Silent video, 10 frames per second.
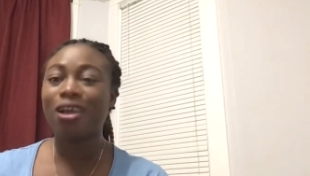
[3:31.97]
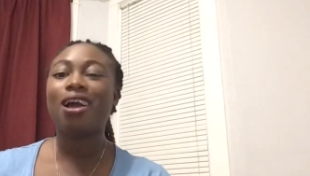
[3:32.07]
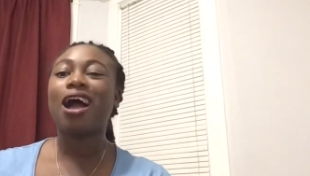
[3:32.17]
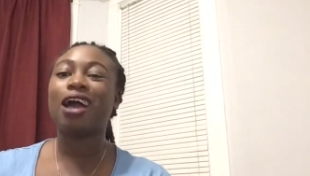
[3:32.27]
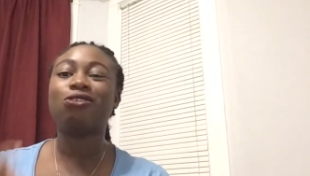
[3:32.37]

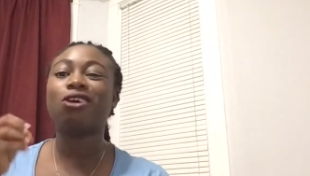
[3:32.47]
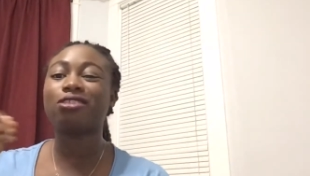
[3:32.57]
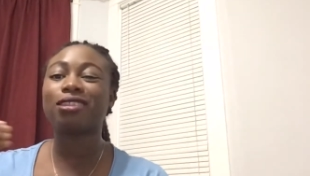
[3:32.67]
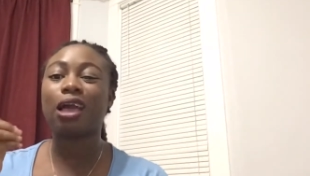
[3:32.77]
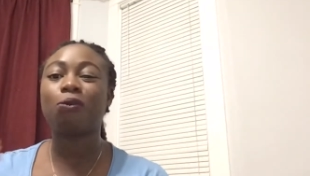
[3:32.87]
I did not
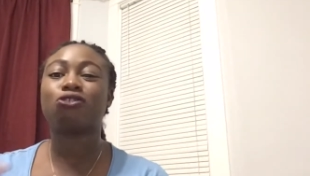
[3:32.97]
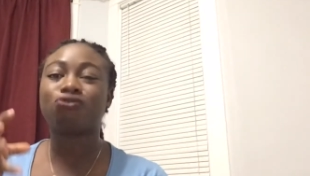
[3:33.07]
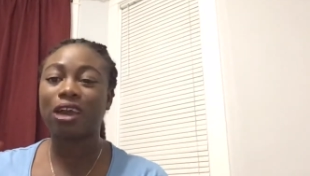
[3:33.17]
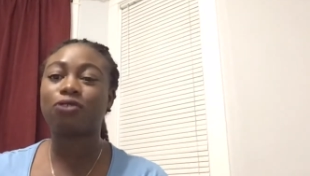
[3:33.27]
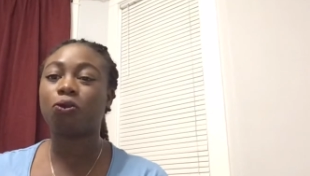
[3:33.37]
think that it was
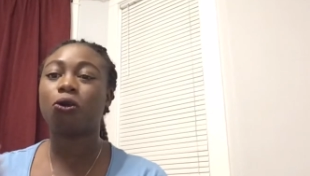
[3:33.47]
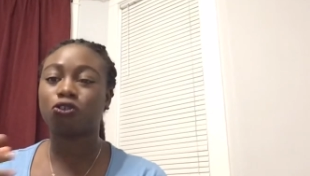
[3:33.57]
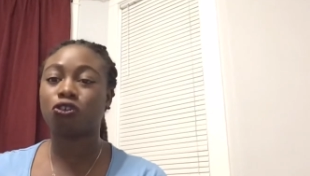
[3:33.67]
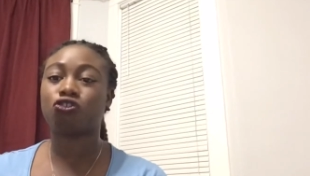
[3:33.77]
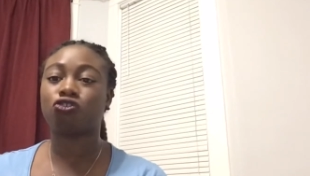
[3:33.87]
right for
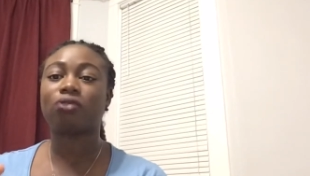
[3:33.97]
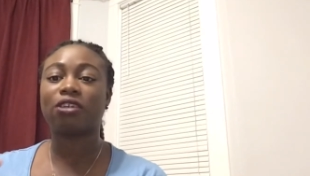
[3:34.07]
Ozo to try